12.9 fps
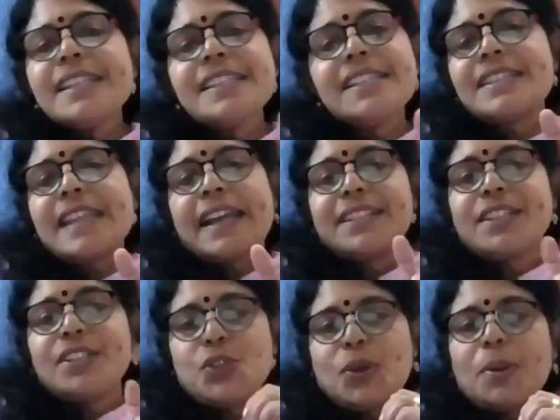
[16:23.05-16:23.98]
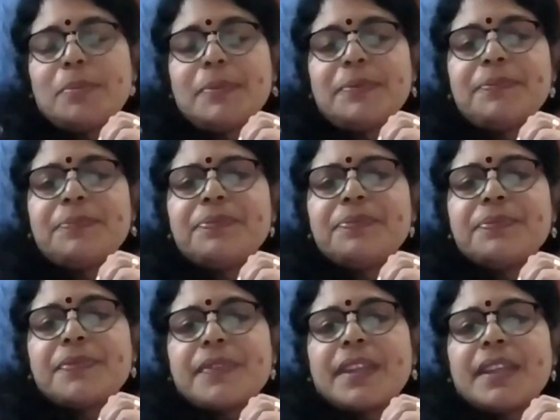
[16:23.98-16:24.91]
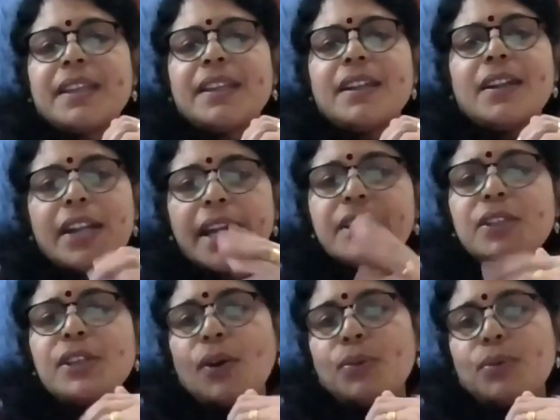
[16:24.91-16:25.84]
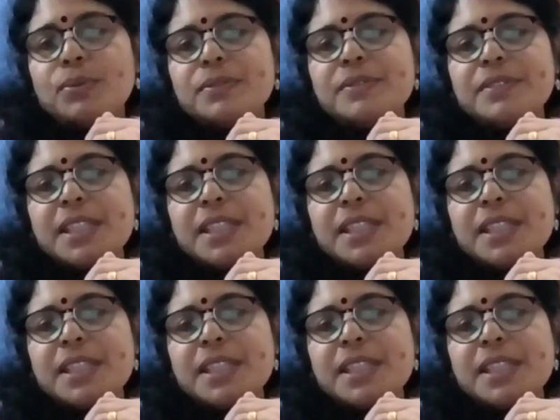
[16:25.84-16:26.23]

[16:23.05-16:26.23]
is starting. Right now,